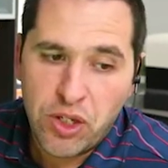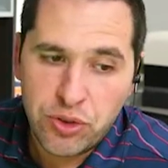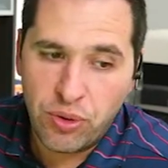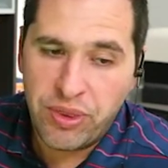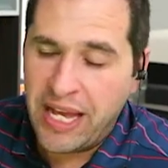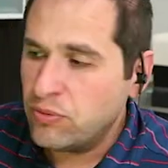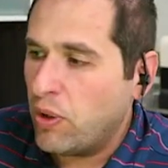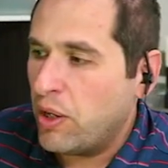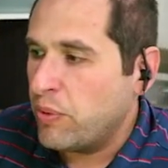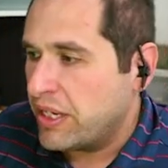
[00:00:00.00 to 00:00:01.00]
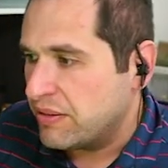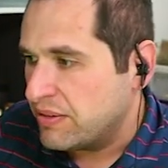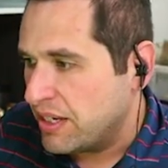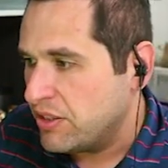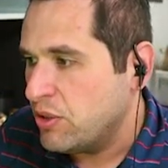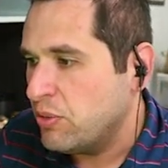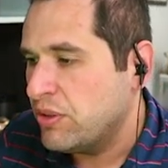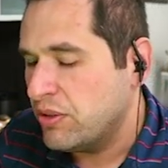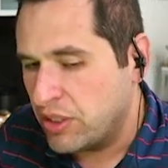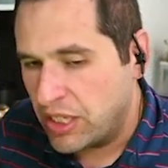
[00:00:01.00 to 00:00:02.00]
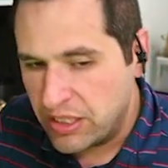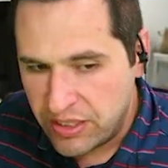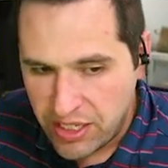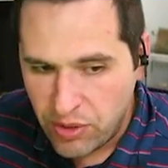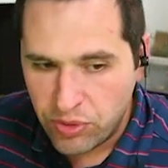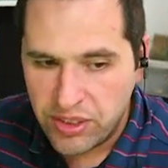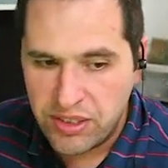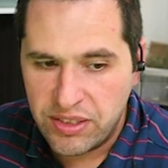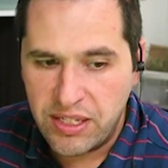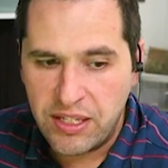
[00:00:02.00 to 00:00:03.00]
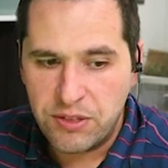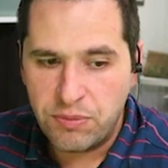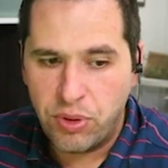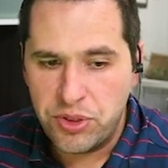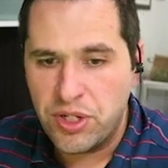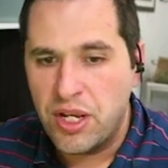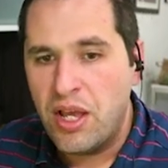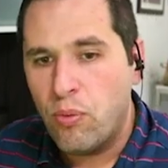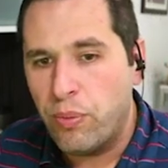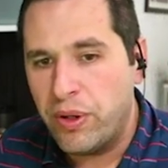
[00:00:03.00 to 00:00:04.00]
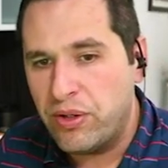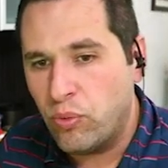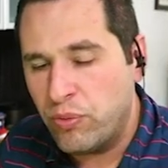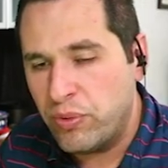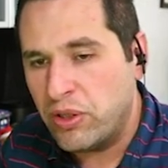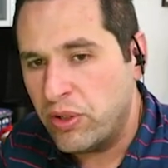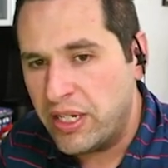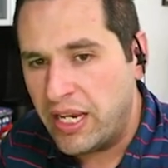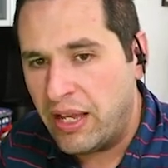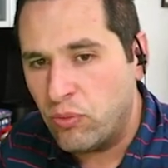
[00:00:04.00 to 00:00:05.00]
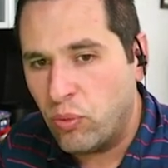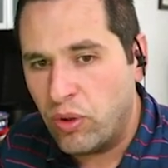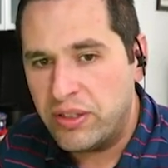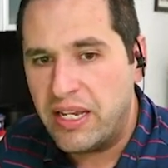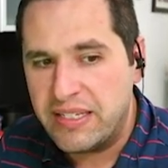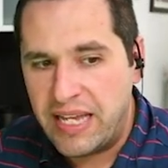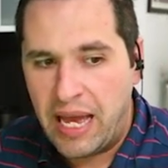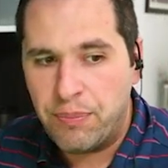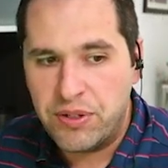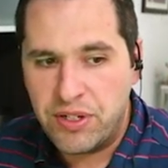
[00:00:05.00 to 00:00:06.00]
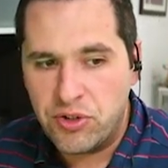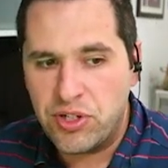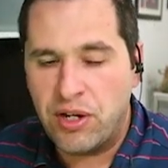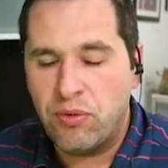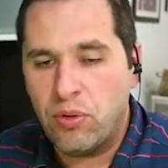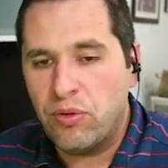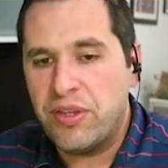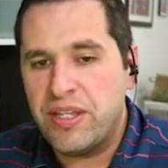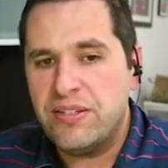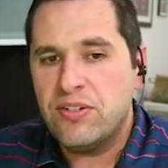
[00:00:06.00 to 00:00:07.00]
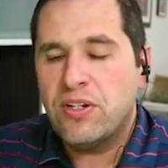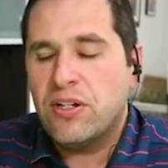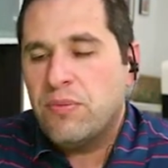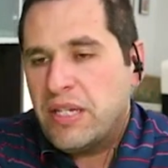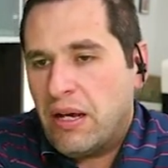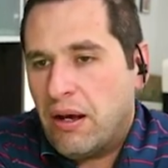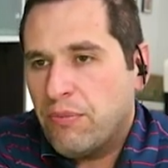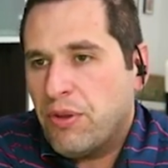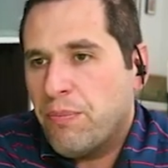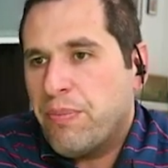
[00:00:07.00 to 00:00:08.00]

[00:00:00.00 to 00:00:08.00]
So that's why we continue to continuously see these push but when we look at what has happened in general, this is going to become the